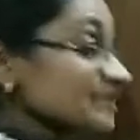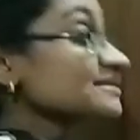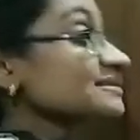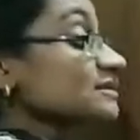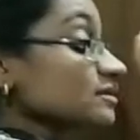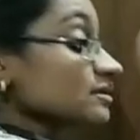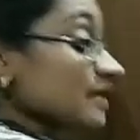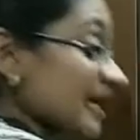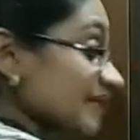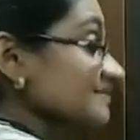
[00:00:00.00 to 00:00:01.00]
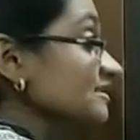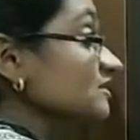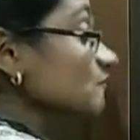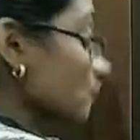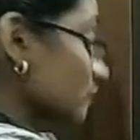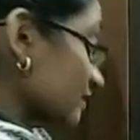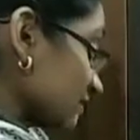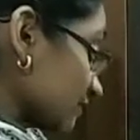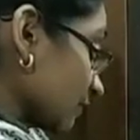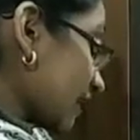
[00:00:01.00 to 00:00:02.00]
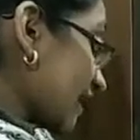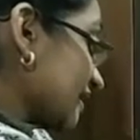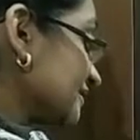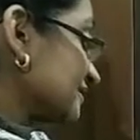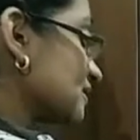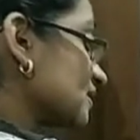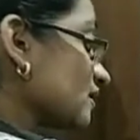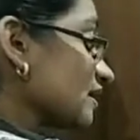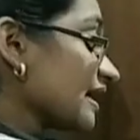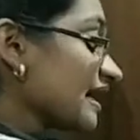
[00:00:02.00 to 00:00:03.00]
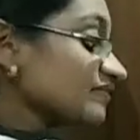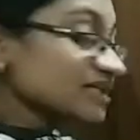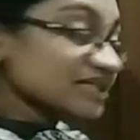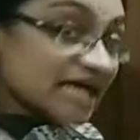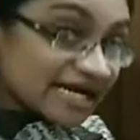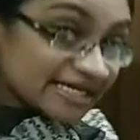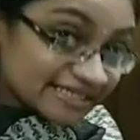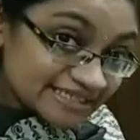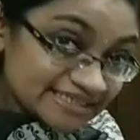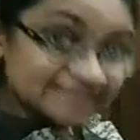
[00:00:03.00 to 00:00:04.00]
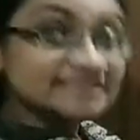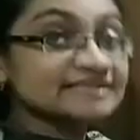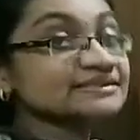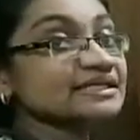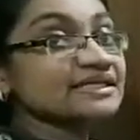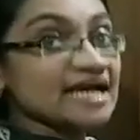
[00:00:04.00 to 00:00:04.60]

this axis for this Uranus having highly tilted